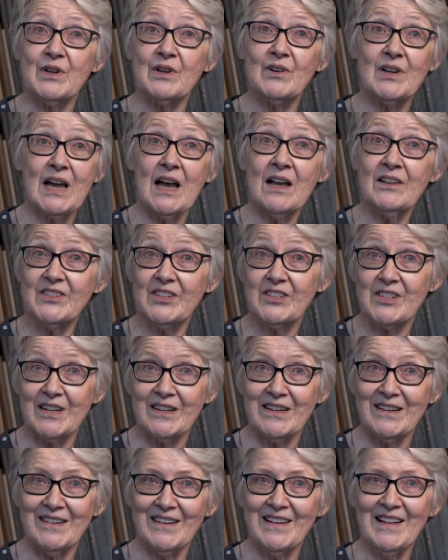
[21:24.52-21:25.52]

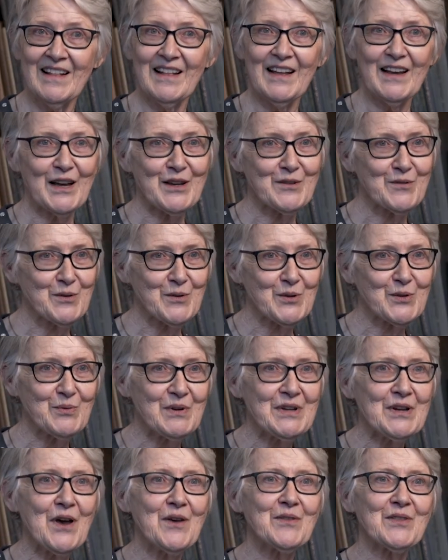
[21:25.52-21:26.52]
Augusta. And of course,
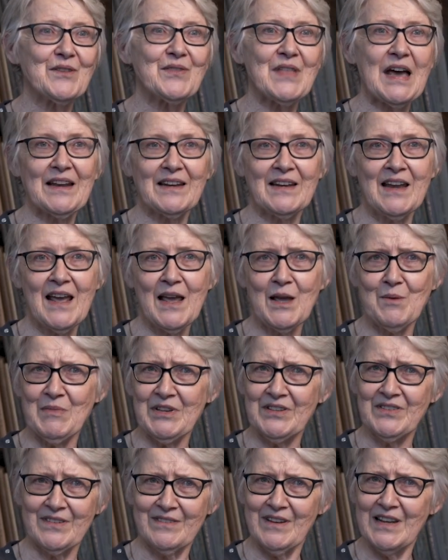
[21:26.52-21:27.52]
we know that name
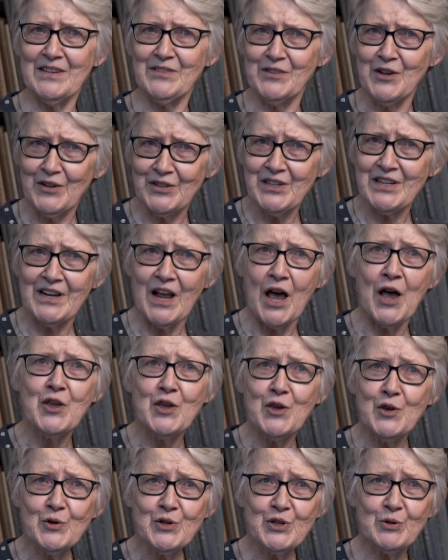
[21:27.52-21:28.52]
is not a
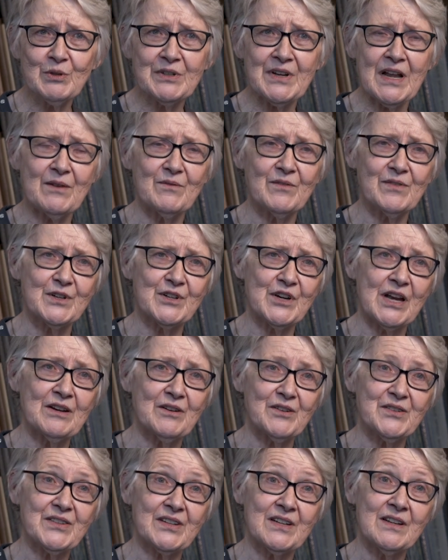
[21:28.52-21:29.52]
usual name for Jane
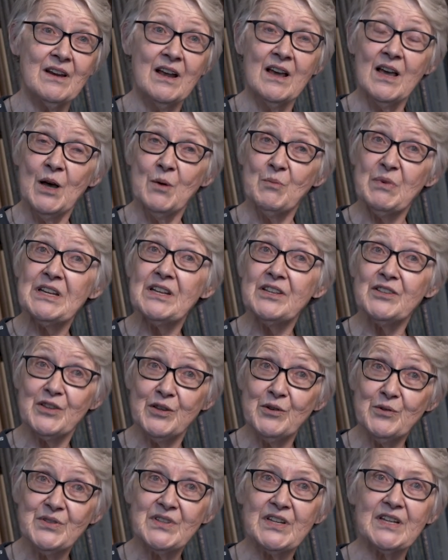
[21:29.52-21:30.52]
Austen, but it's
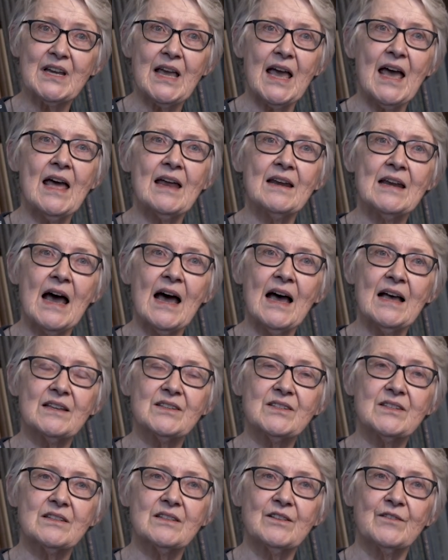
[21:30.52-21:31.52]
used again
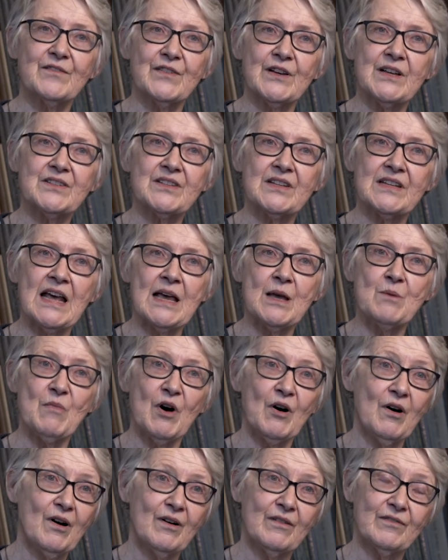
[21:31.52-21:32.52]
as the first name
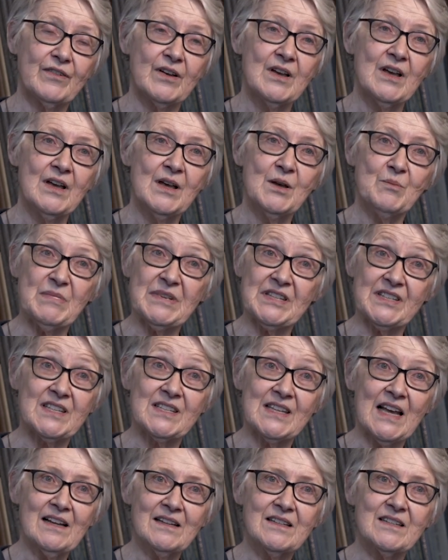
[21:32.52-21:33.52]
of
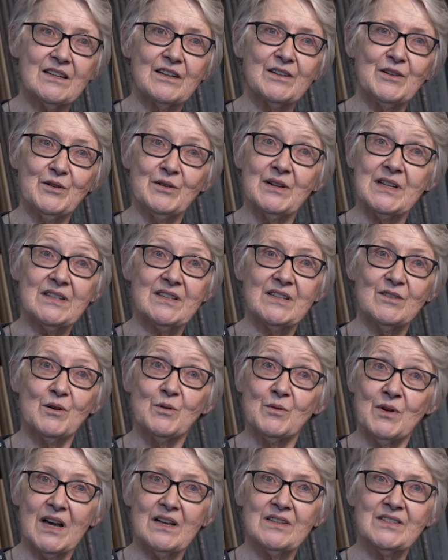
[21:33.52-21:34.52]
Mrs. Elton, who is
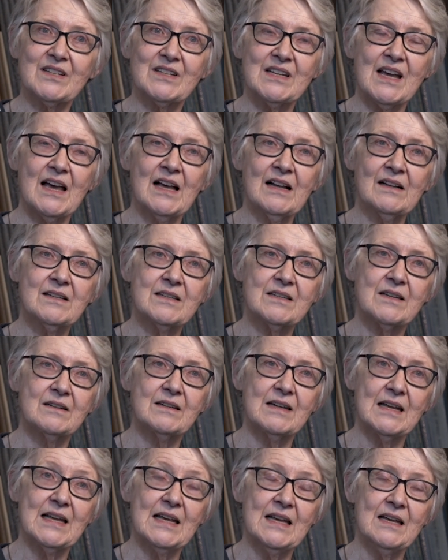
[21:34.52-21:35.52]
Augusta
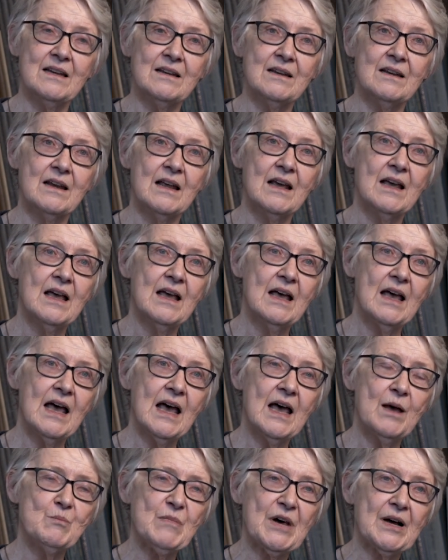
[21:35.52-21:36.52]
Elton in
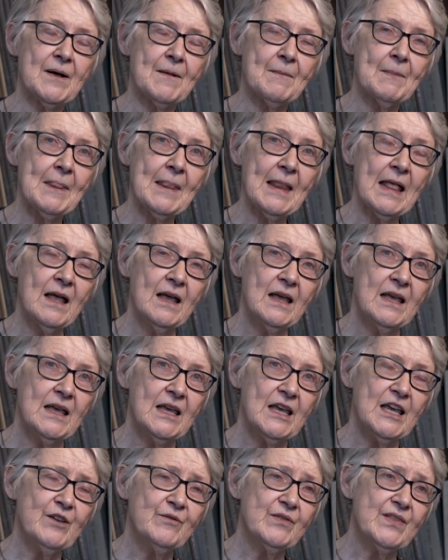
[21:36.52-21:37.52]
Emma.
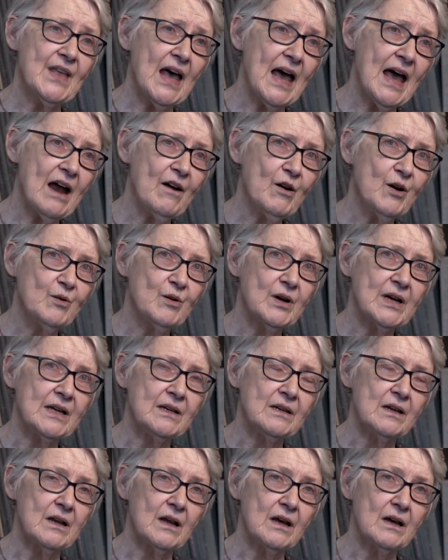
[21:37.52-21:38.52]
Even the heroine,